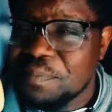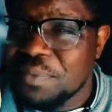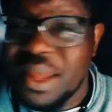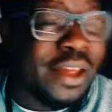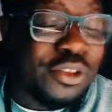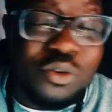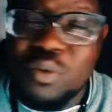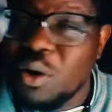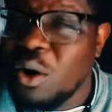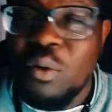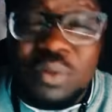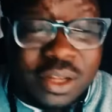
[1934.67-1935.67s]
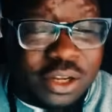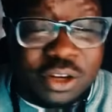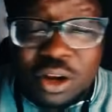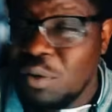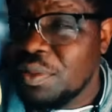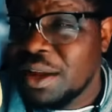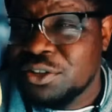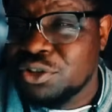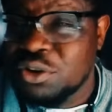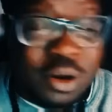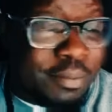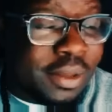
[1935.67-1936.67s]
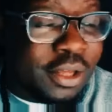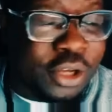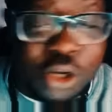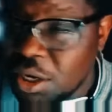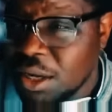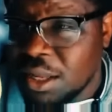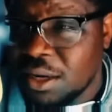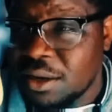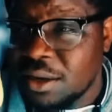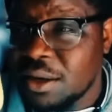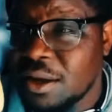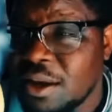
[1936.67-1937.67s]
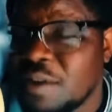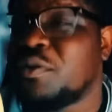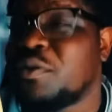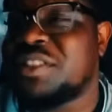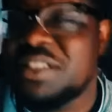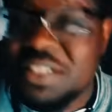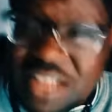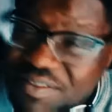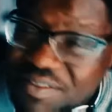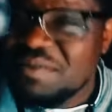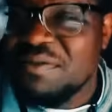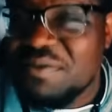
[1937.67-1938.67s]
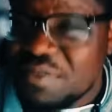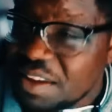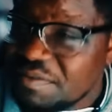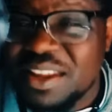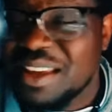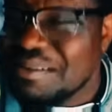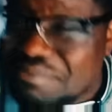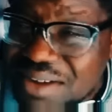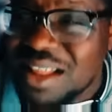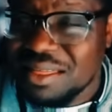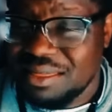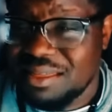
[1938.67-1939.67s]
and you only know that you're going to be good for $750 a month.